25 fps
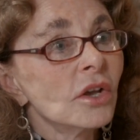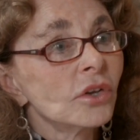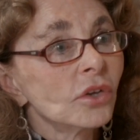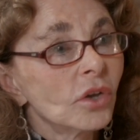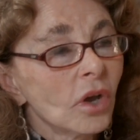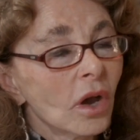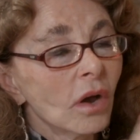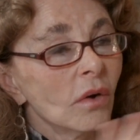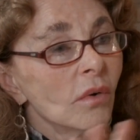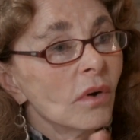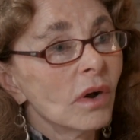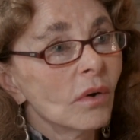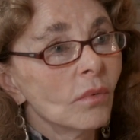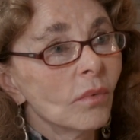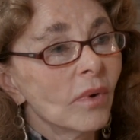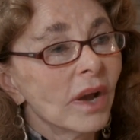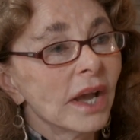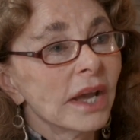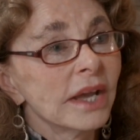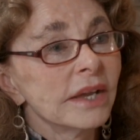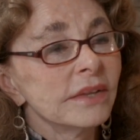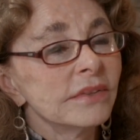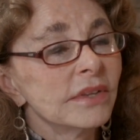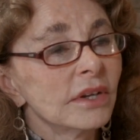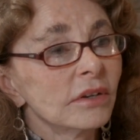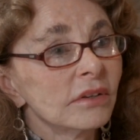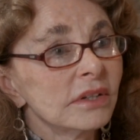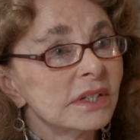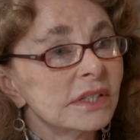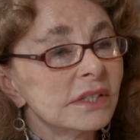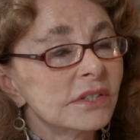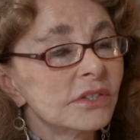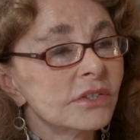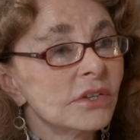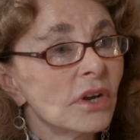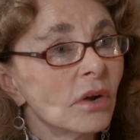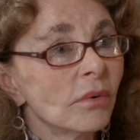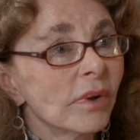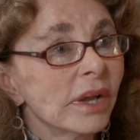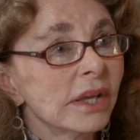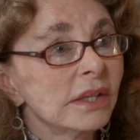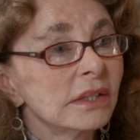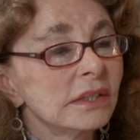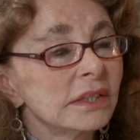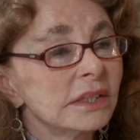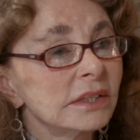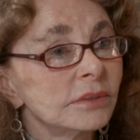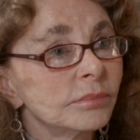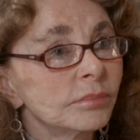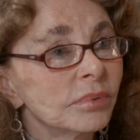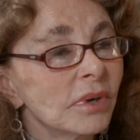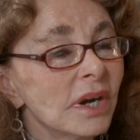go away, there is no alien